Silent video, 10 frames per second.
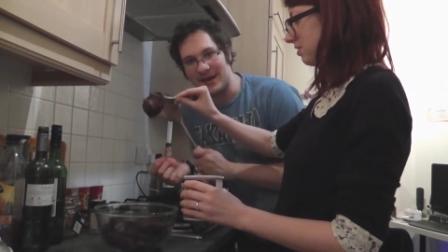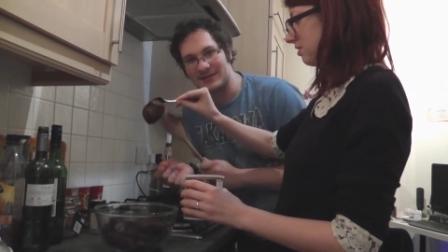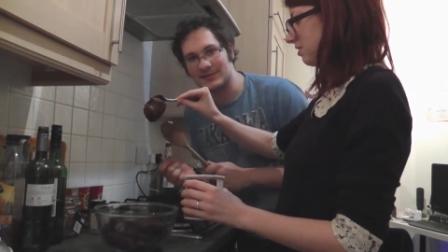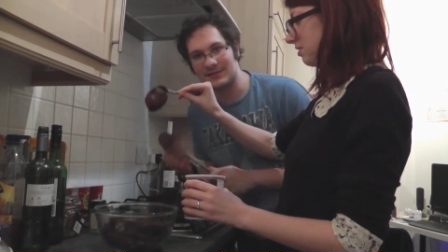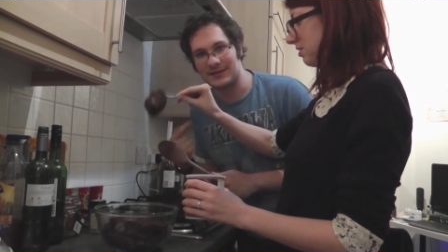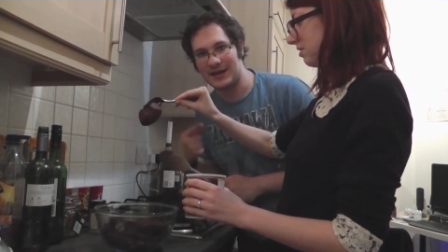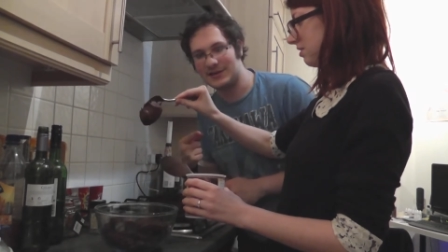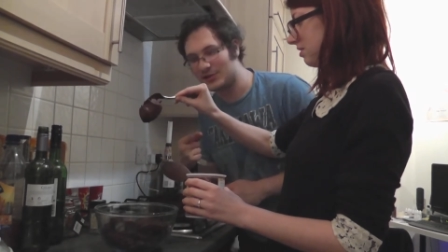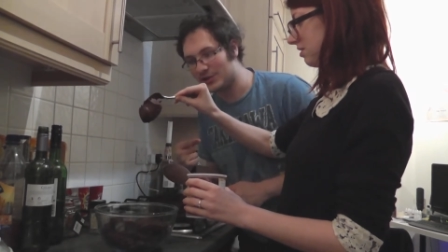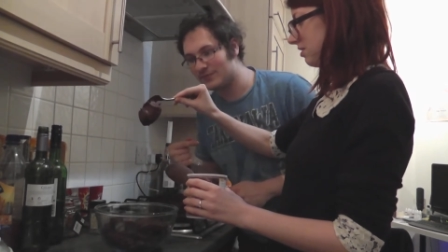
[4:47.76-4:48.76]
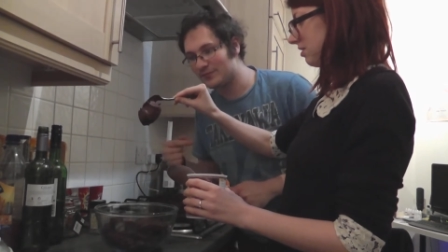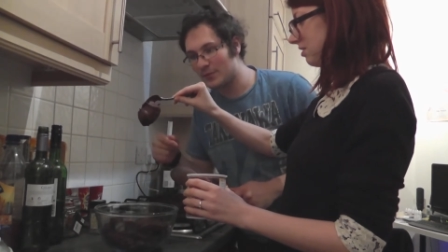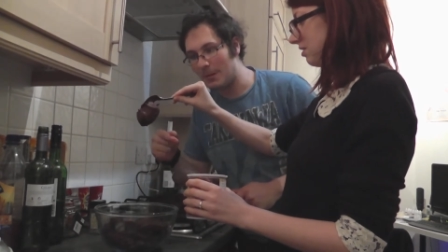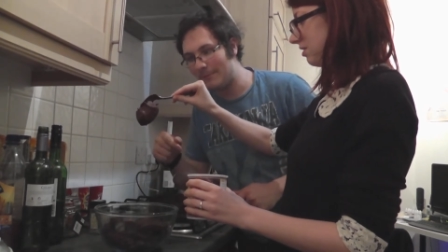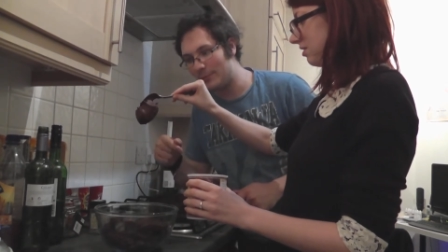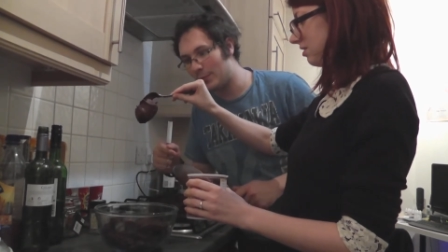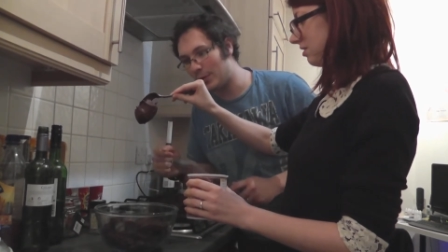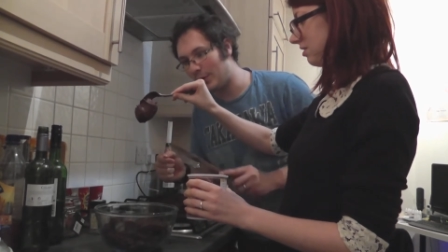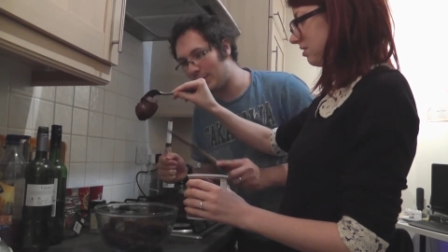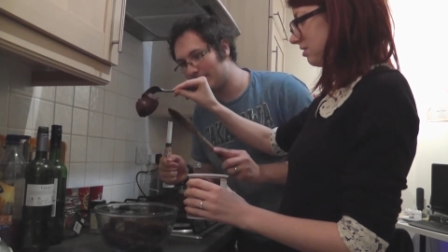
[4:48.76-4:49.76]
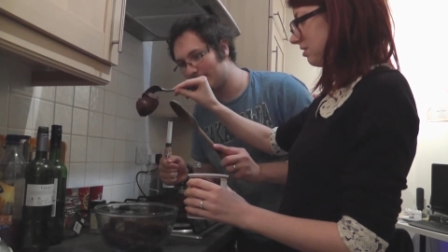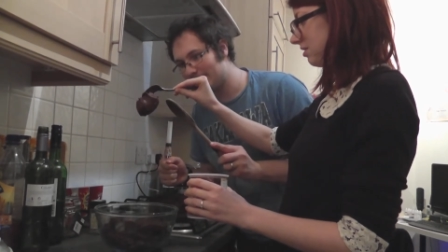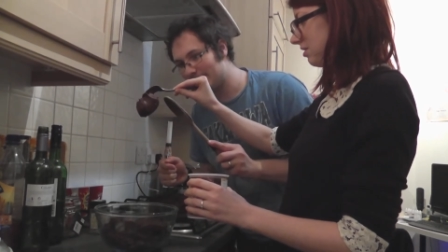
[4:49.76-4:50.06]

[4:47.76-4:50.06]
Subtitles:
mix and Candy's gonna pour.